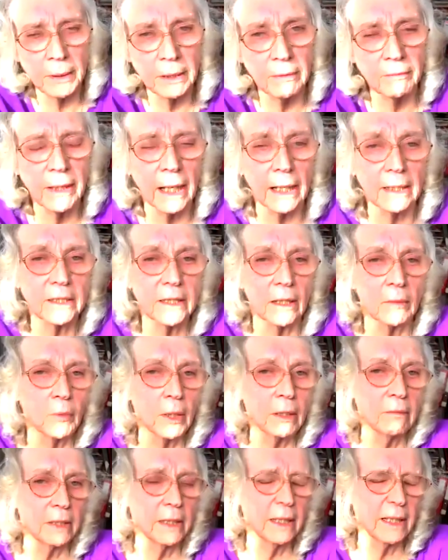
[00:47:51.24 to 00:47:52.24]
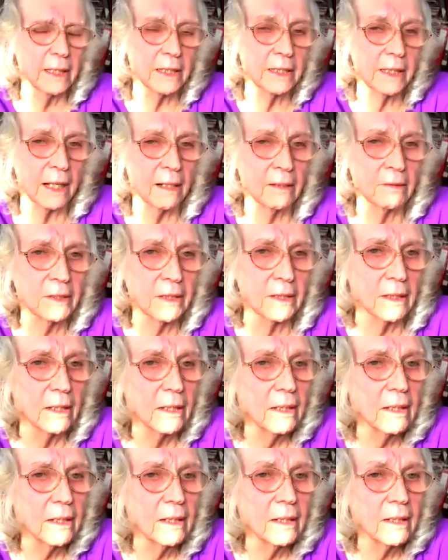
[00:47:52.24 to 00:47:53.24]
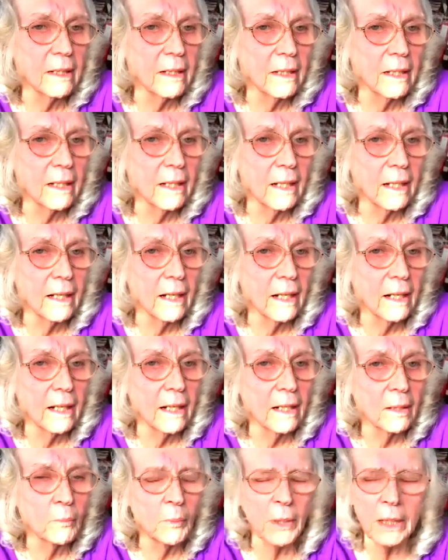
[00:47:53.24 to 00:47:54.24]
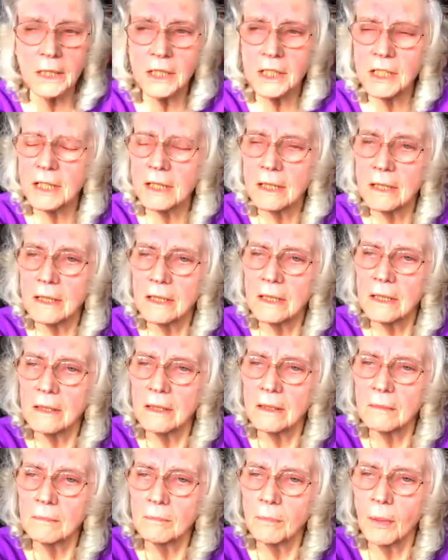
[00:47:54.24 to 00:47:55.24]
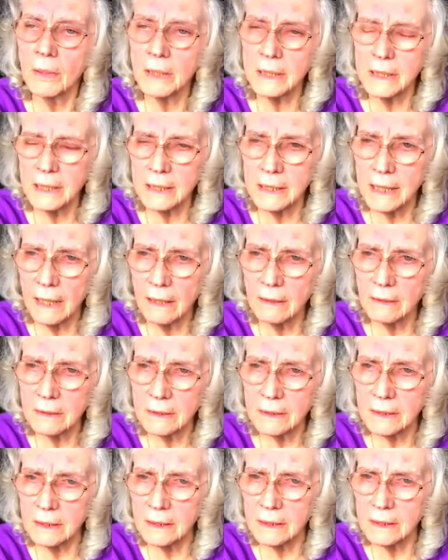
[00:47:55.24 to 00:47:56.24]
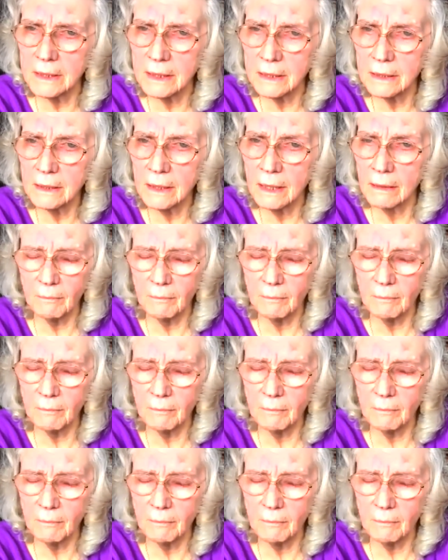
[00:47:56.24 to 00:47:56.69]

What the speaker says: of that somewhere in this house, which pointed out that at